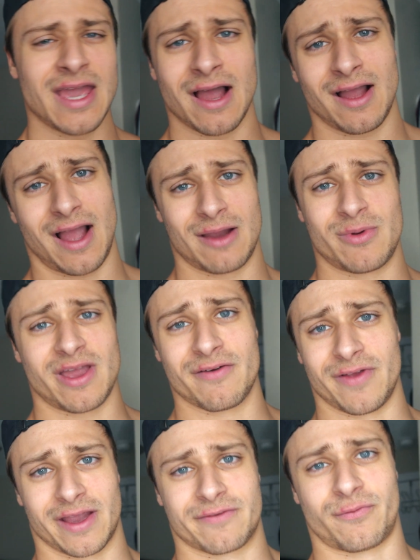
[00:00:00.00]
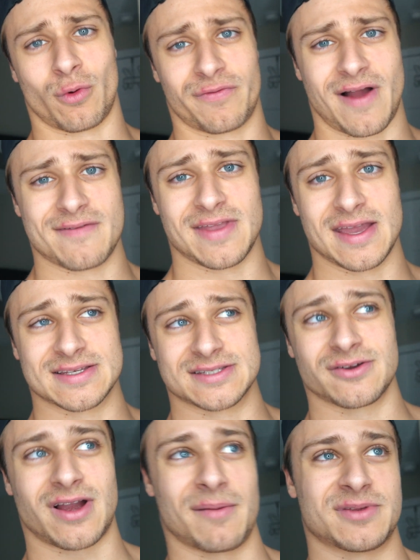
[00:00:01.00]
yeah, I, we have like four or five days
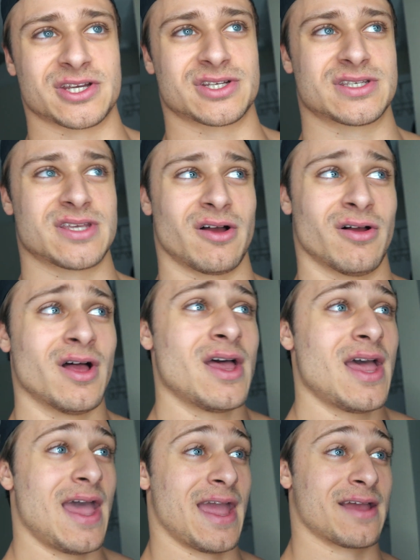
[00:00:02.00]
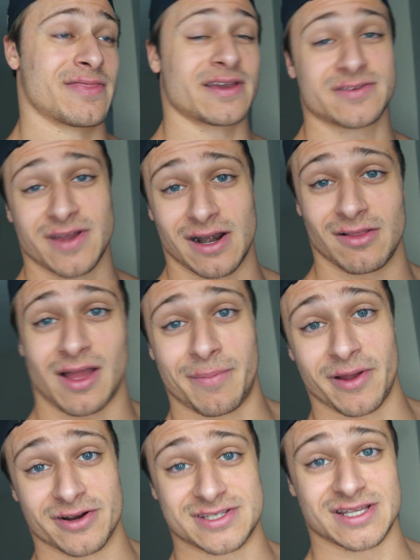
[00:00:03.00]
until competition still, and things have gotten a lot
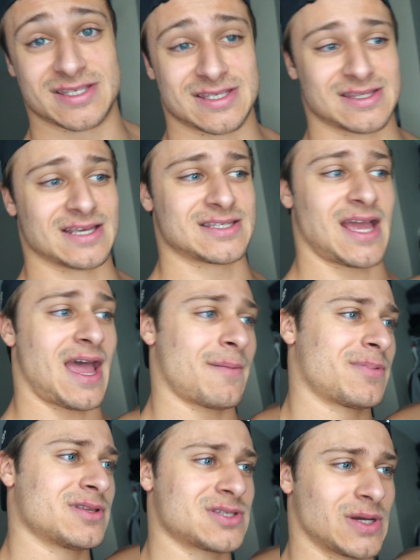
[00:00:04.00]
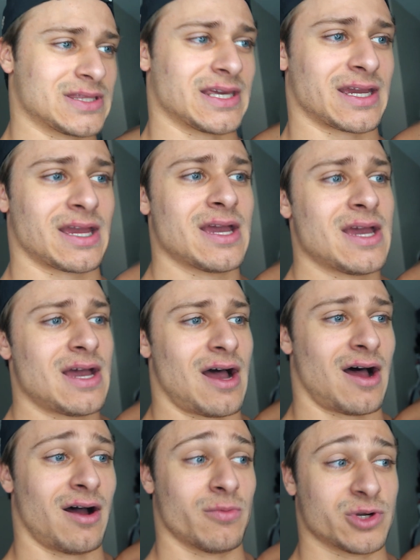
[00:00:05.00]
better since this happened. So I think
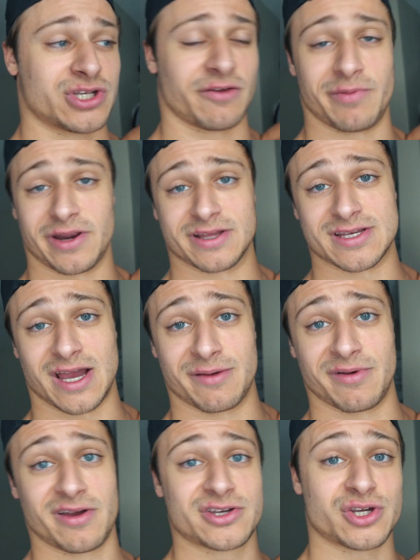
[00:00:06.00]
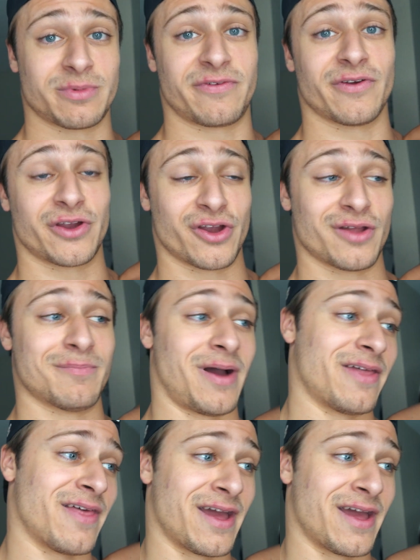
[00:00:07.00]
uh, we should have plenty of time. Should be feeling good by